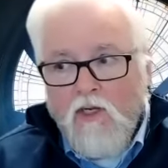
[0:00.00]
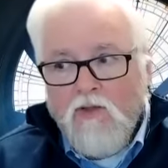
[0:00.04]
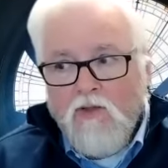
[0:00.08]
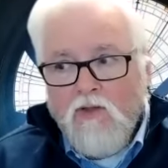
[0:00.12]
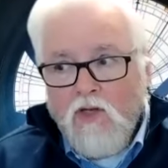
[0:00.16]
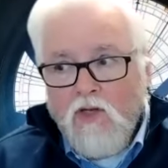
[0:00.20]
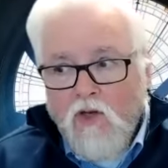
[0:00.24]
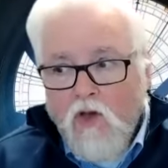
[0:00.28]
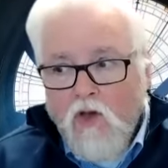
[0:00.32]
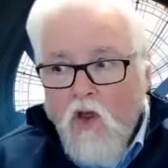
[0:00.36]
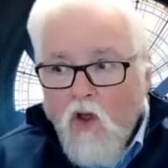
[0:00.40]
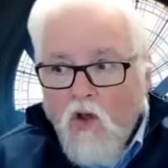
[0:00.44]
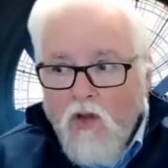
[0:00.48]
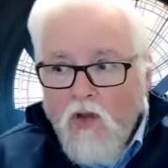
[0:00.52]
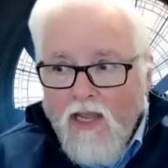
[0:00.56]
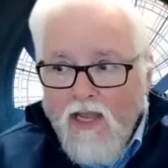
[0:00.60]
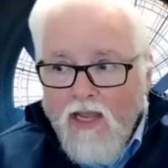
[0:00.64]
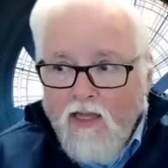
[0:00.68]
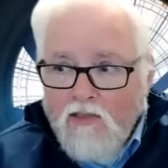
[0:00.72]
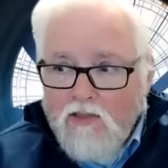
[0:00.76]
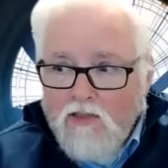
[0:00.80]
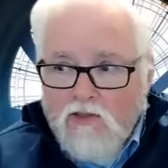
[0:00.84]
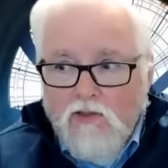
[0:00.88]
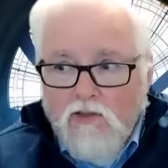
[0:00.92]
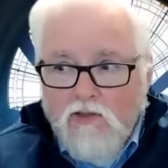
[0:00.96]
The long
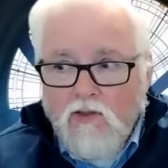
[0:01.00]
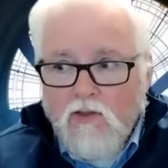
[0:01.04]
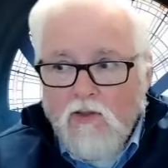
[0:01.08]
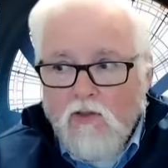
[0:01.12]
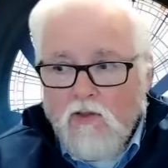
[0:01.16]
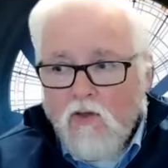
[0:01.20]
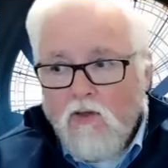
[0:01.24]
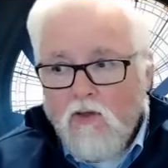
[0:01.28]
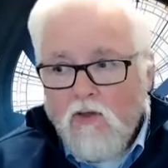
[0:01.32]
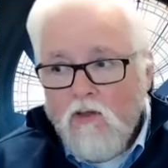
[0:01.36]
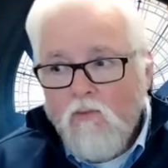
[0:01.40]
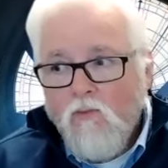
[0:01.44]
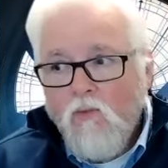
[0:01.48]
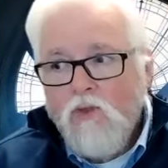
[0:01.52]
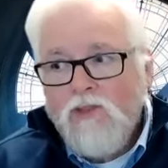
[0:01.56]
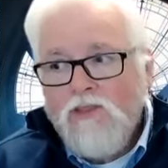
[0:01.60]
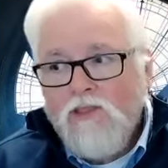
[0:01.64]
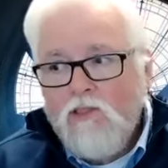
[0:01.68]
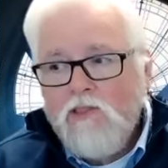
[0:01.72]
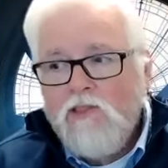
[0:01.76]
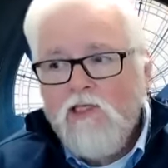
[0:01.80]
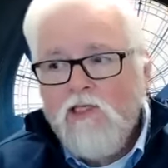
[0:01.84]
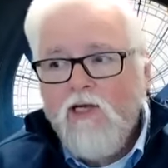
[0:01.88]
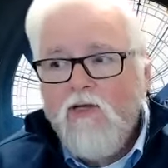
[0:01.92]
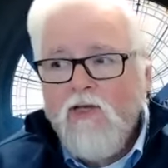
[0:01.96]
answer, or the more
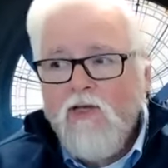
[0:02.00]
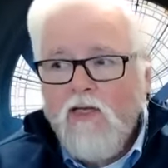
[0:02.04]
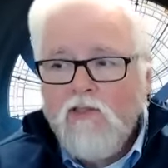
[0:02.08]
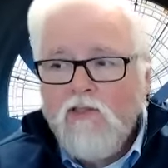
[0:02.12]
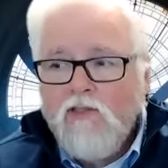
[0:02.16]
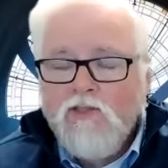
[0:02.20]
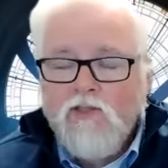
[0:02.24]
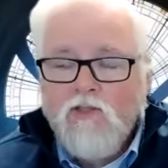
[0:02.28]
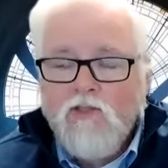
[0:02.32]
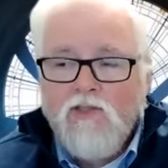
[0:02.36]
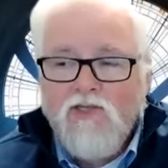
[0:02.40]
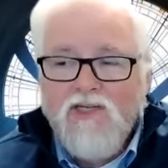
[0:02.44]
detailed answer,